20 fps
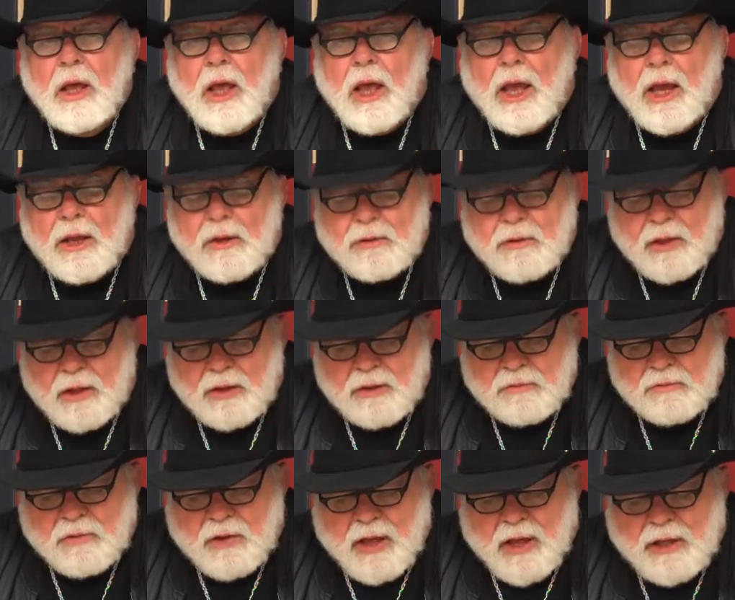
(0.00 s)
and they
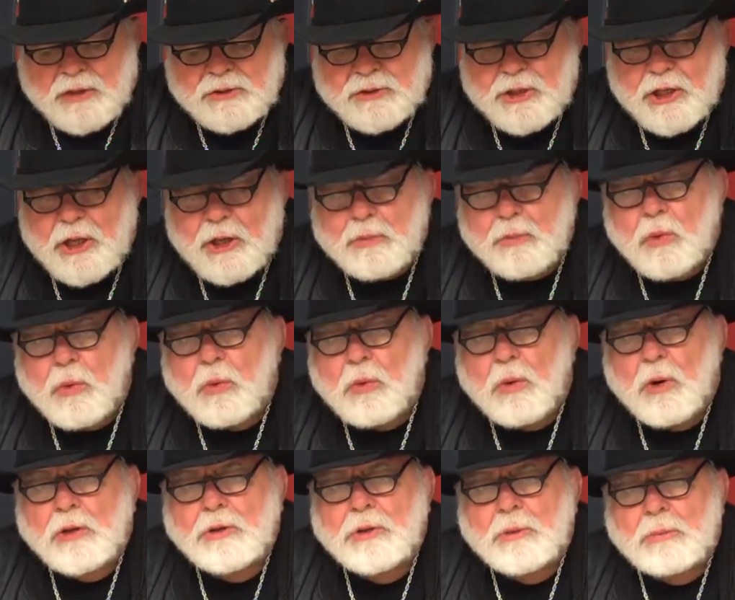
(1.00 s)
advised him on
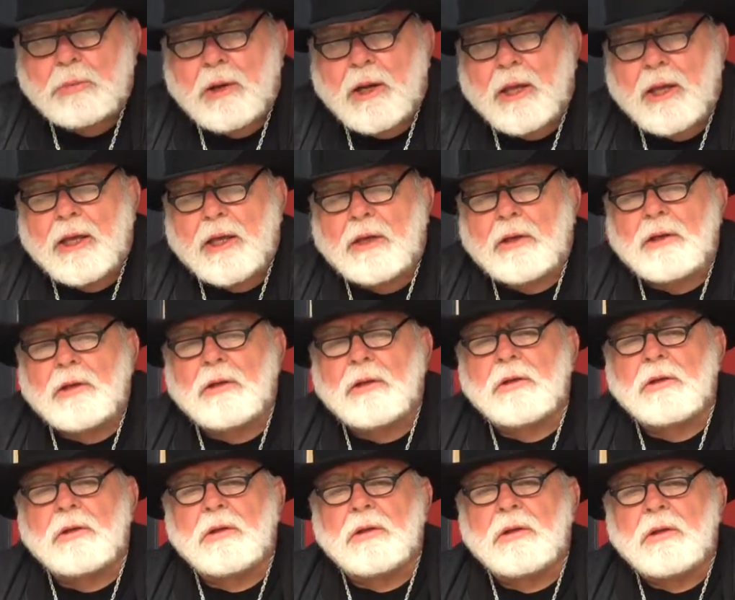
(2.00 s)
what to plant
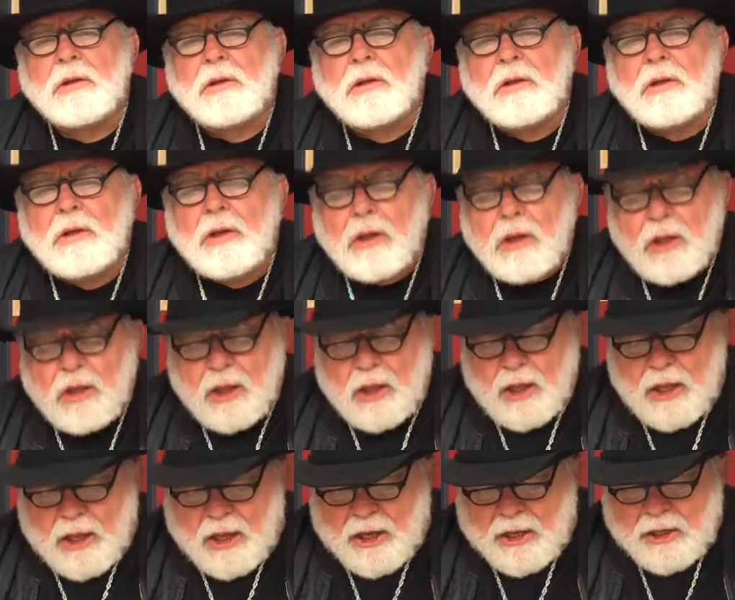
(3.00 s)

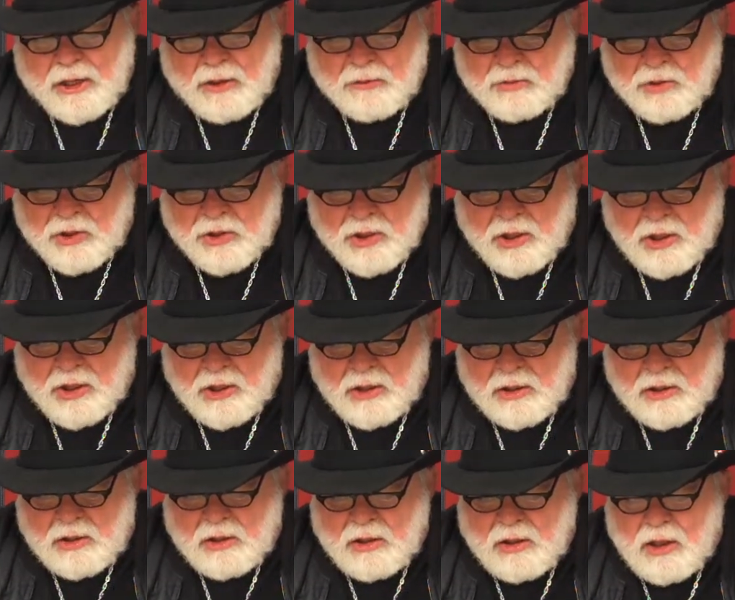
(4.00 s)
and
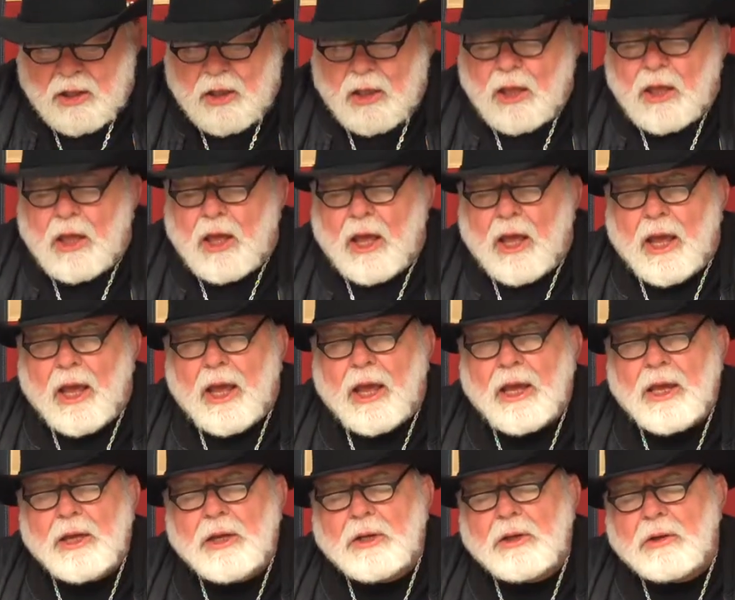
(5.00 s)
everything.
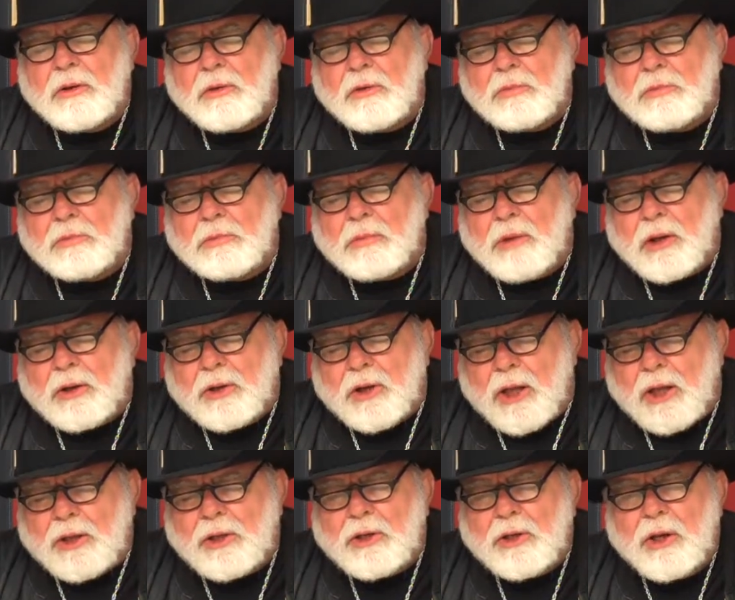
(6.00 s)
And by
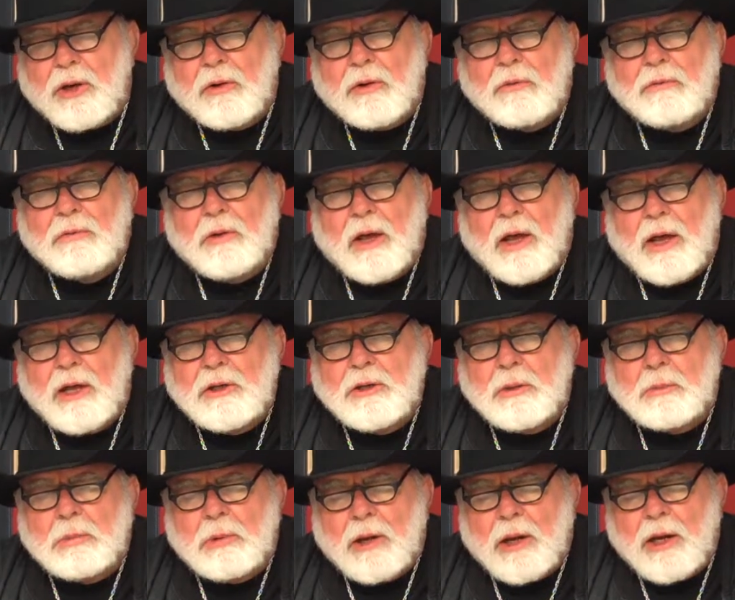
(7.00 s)
taking their advice
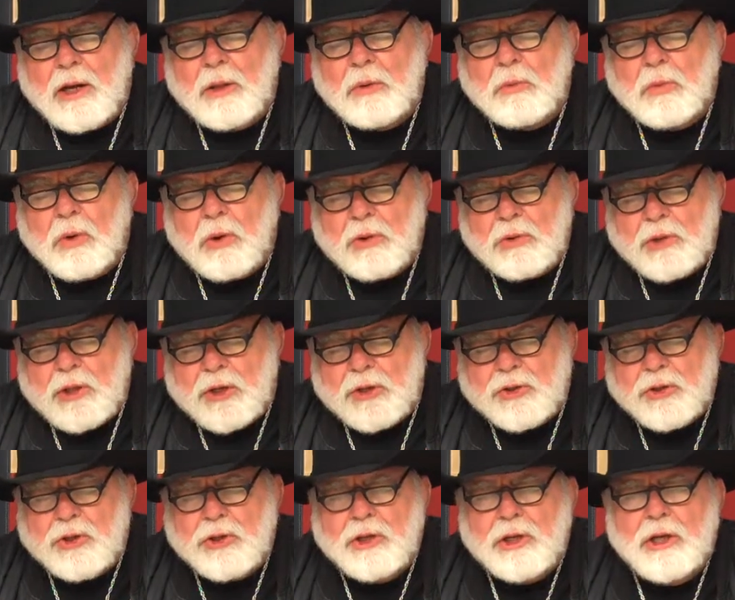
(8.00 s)
and planting what they
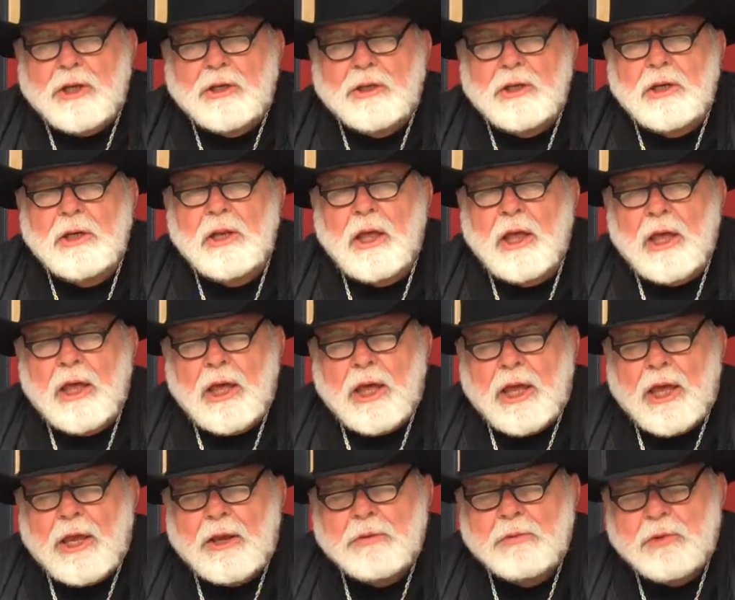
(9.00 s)
suggested,
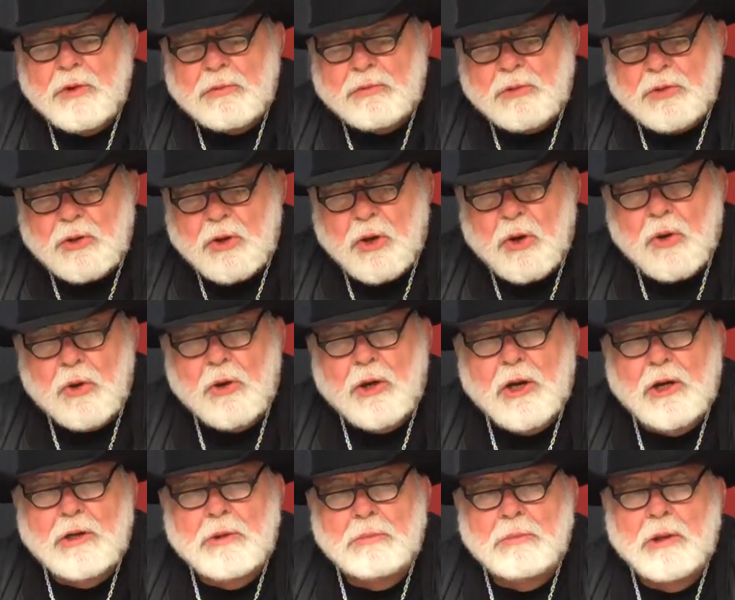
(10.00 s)
even if it turned
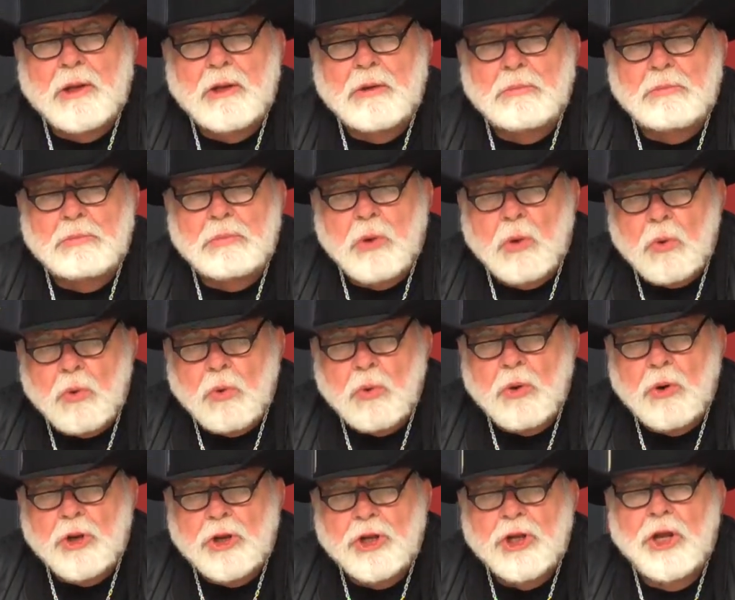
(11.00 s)
out to be a
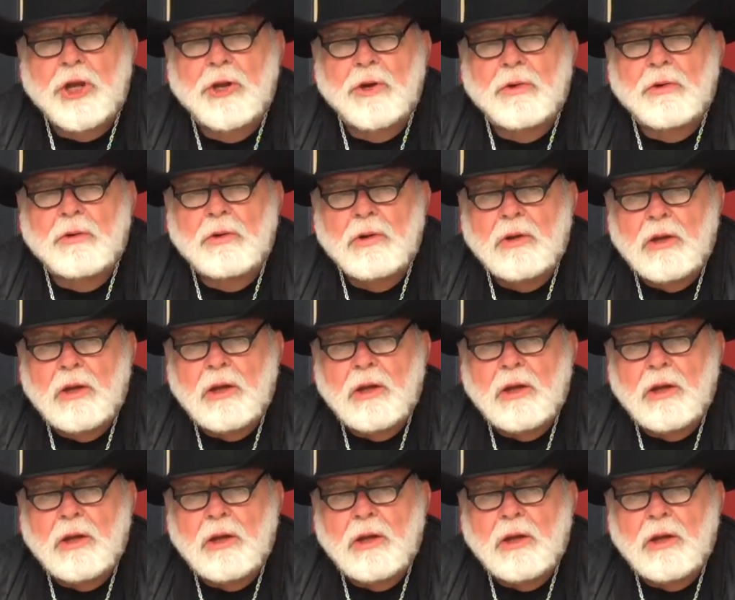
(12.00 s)
poor year,